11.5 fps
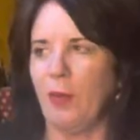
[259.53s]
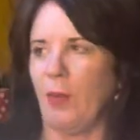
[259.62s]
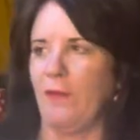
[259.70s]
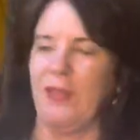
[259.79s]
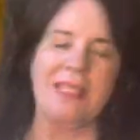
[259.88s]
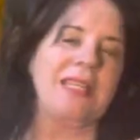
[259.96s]
We
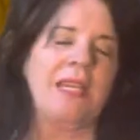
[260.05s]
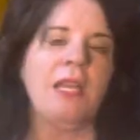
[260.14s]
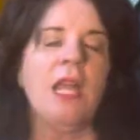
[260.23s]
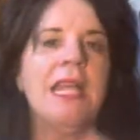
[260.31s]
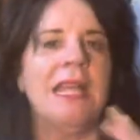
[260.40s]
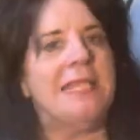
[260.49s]
visited
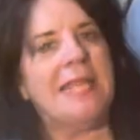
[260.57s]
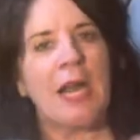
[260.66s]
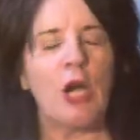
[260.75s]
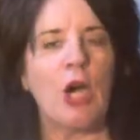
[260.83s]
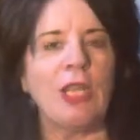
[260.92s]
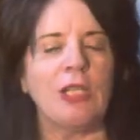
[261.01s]
down in
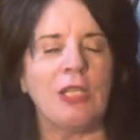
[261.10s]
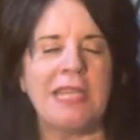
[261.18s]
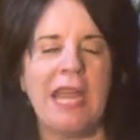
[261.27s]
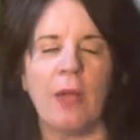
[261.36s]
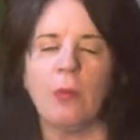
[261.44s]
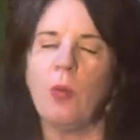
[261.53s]
our little
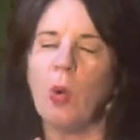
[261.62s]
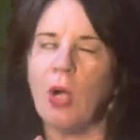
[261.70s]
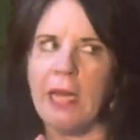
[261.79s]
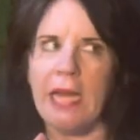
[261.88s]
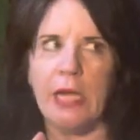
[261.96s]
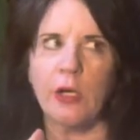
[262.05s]
town. We
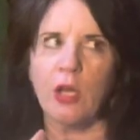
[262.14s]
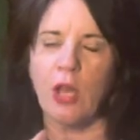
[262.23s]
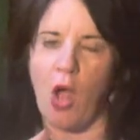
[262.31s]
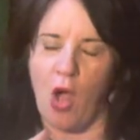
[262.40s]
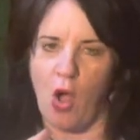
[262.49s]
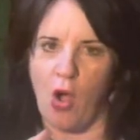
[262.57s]
weren't here
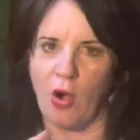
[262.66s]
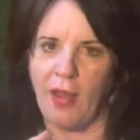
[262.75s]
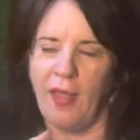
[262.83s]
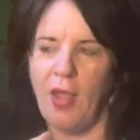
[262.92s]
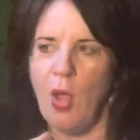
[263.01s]
long.